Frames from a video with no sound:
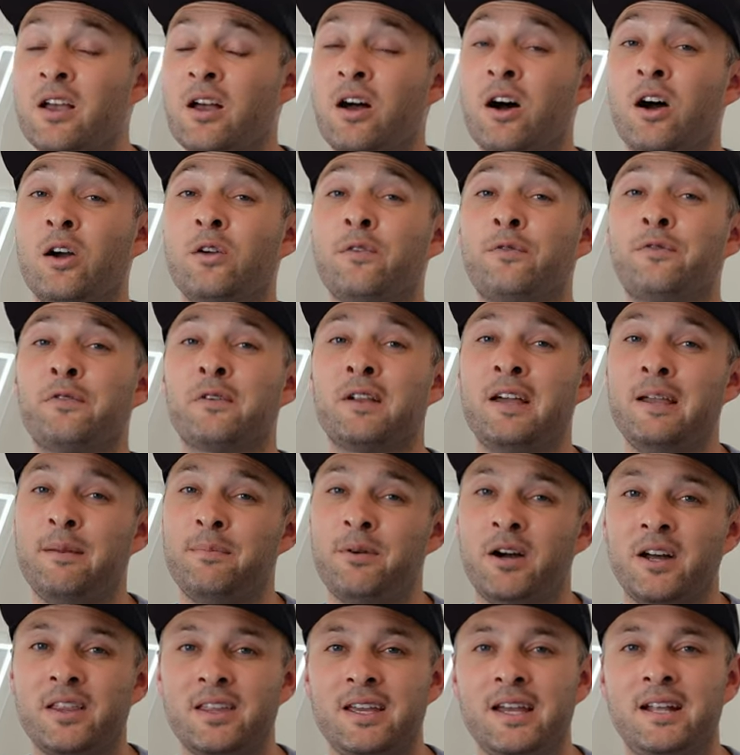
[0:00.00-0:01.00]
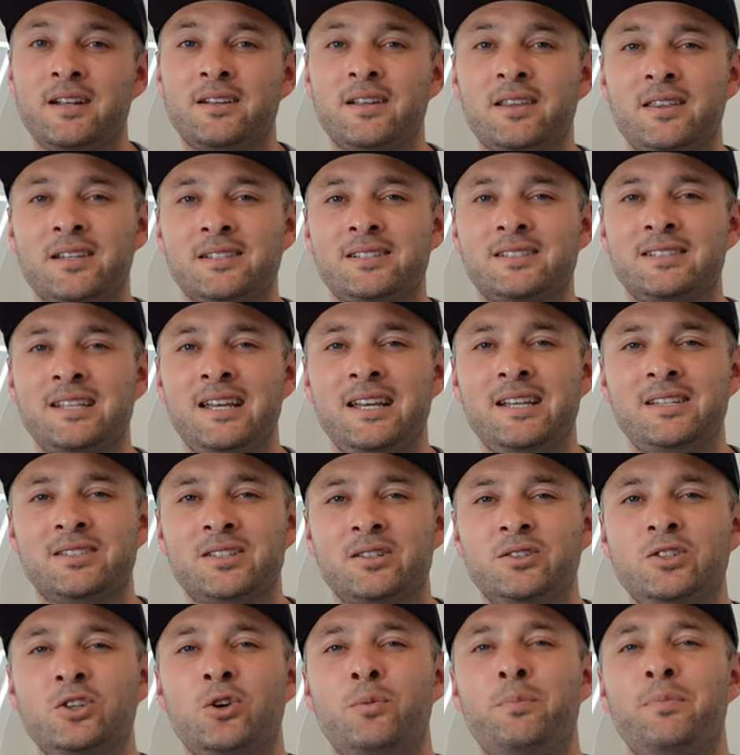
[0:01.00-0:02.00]
Hopefully, by the end of the
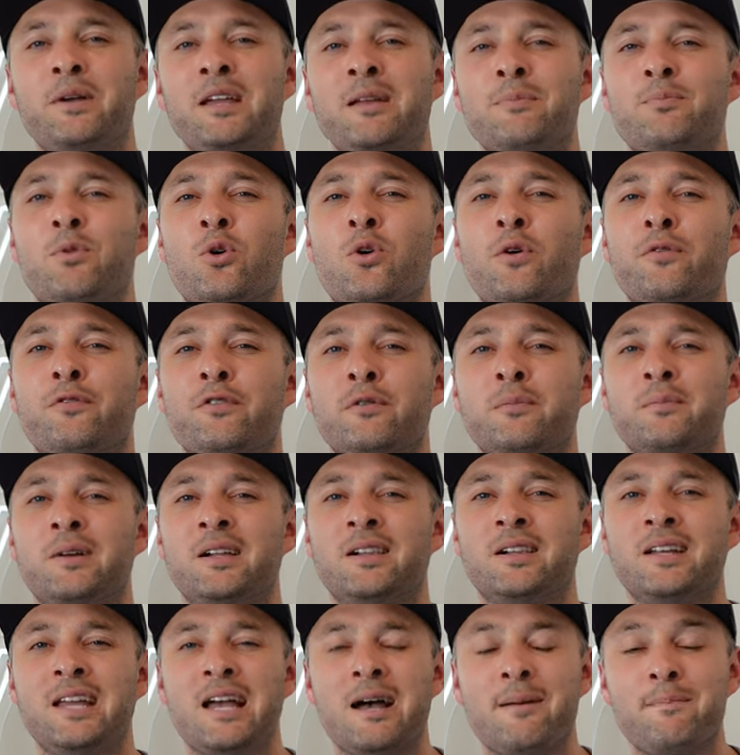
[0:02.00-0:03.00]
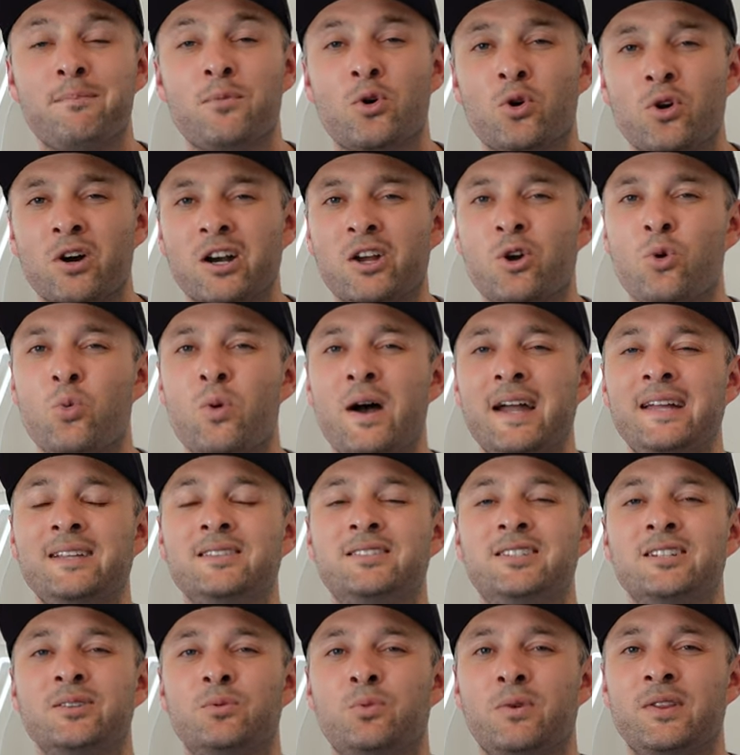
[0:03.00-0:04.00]
season, you'll be more familiar, more
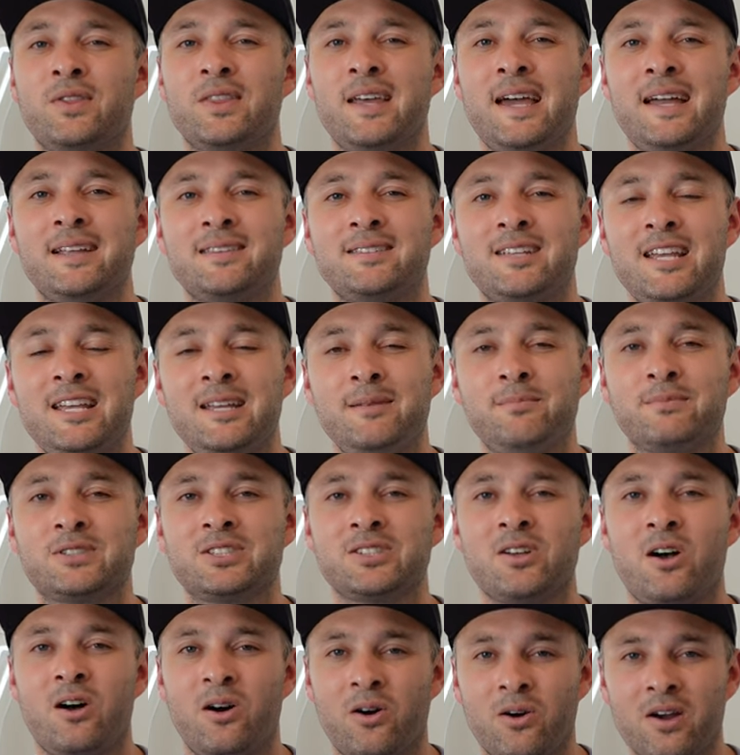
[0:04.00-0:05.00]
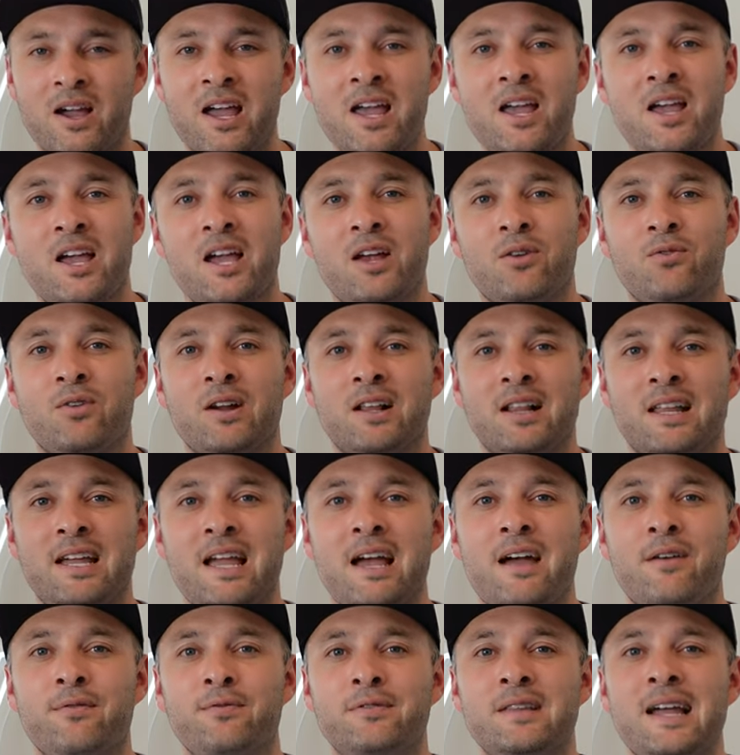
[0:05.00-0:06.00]
acquainted with that team song, and really
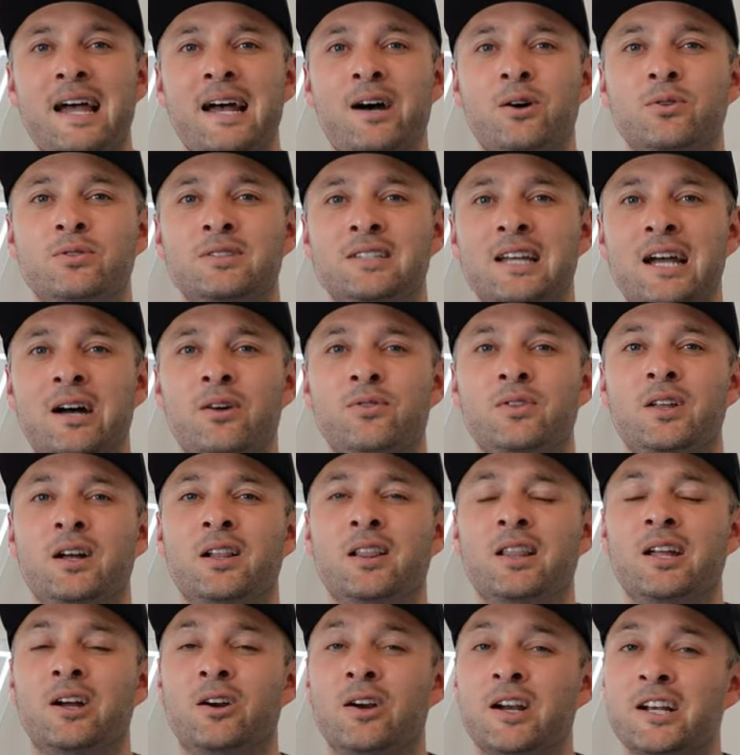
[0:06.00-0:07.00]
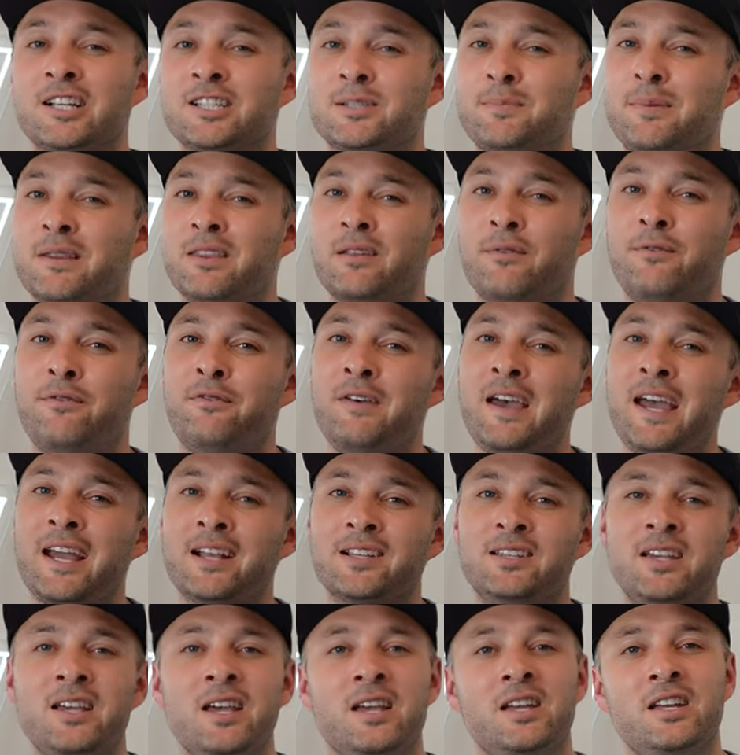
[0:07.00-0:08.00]
have nailed down the lyrics. But the
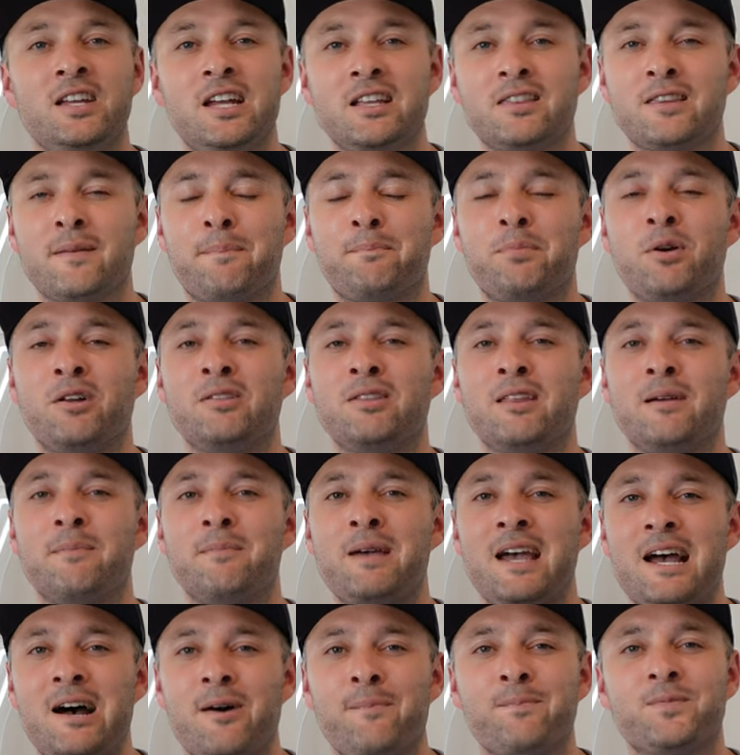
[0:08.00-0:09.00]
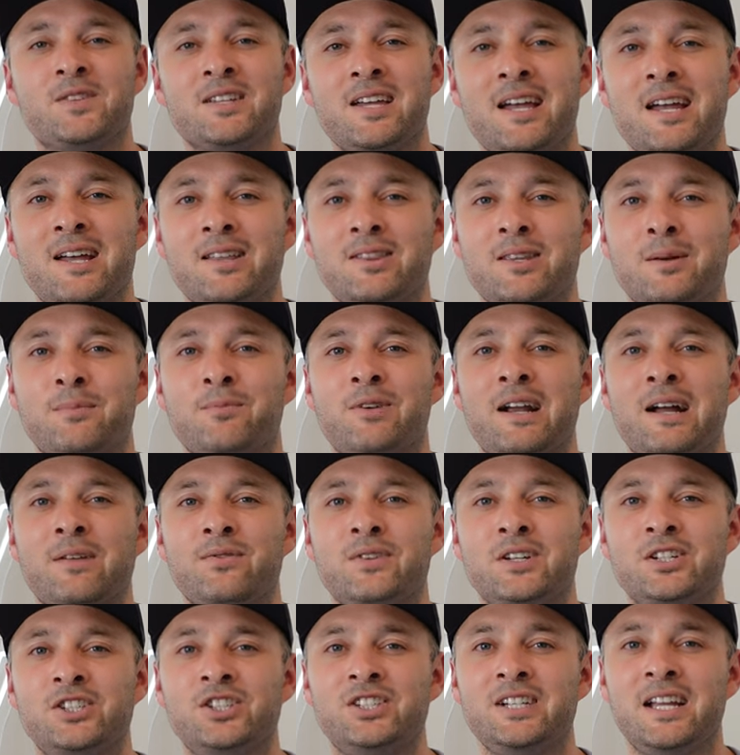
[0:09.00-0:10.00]
fact, yet to print them out, to hand them
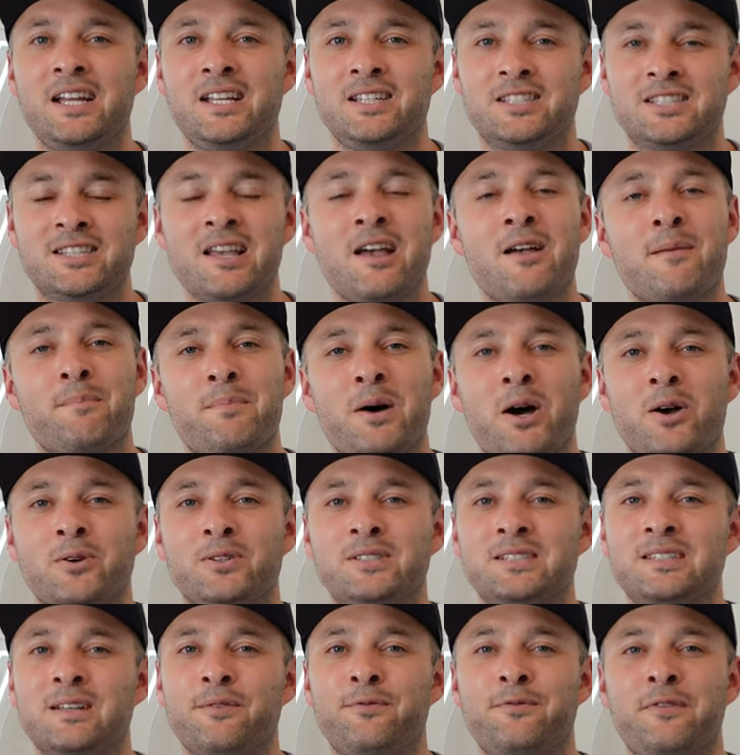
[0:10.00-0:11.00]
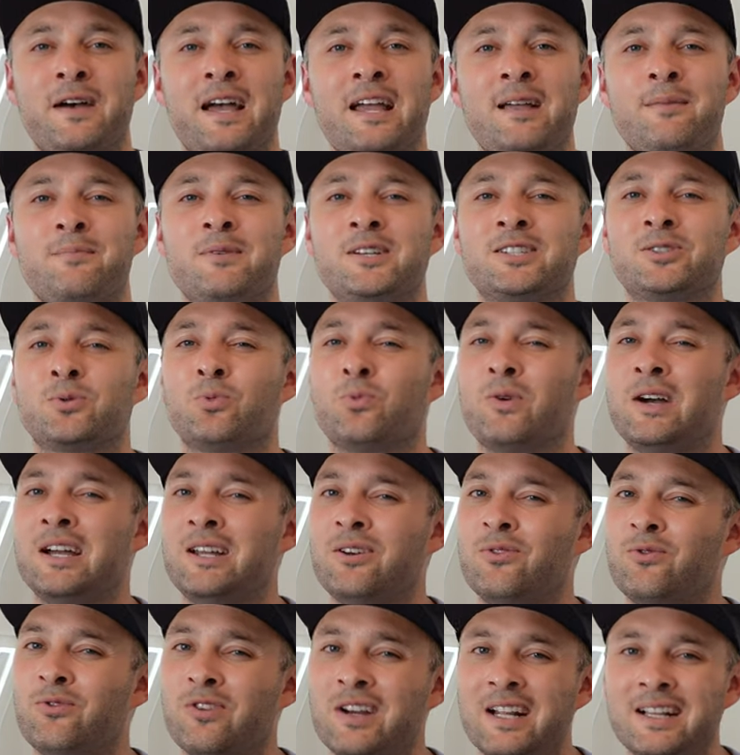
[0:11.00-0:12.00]
round the sheds, post the famous
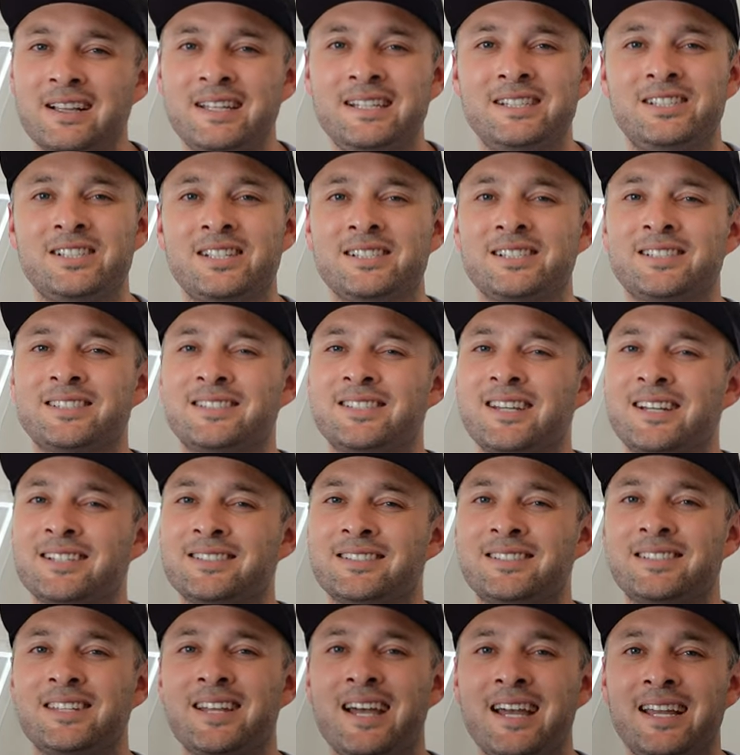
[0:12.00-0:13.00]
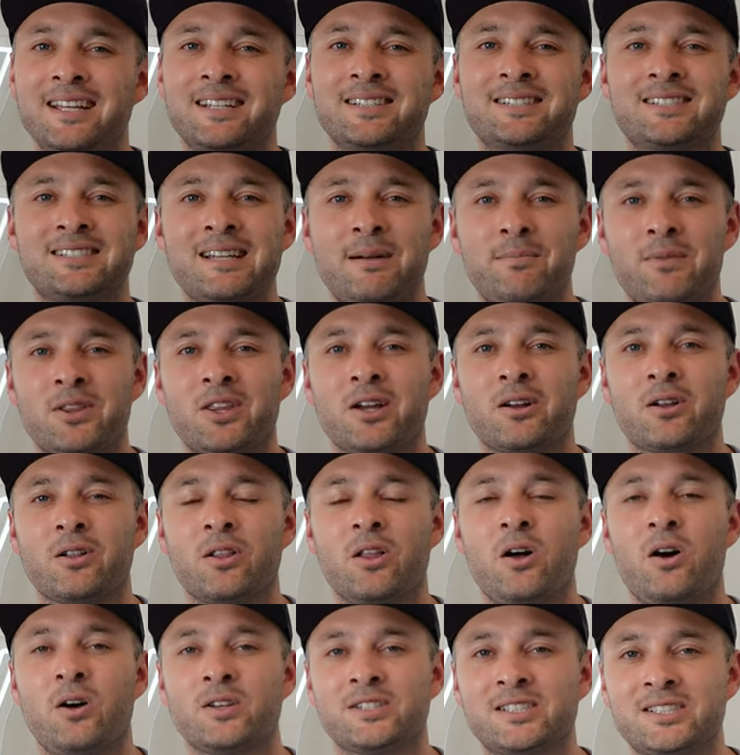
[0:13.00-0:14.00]
win, really just does take some of the
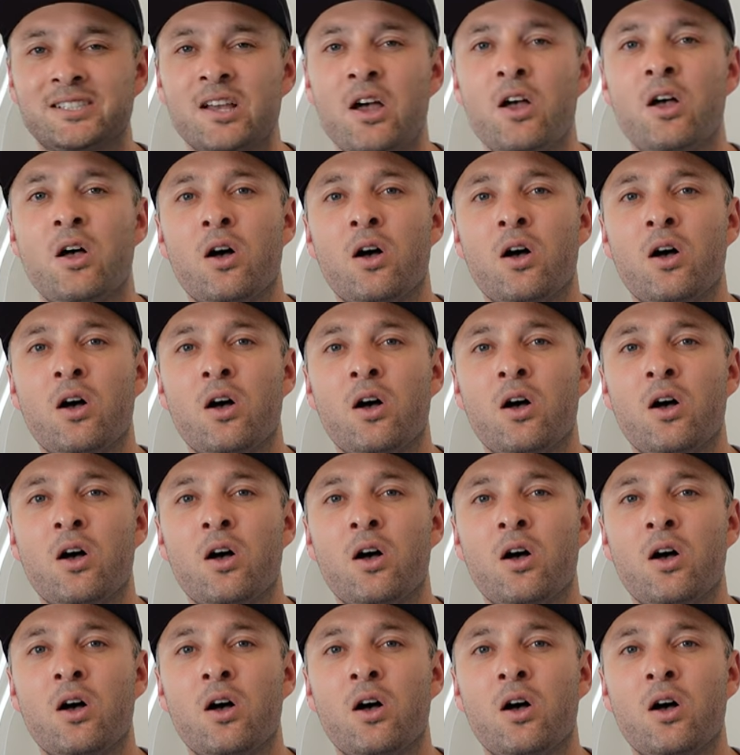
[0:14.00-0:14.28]
gloss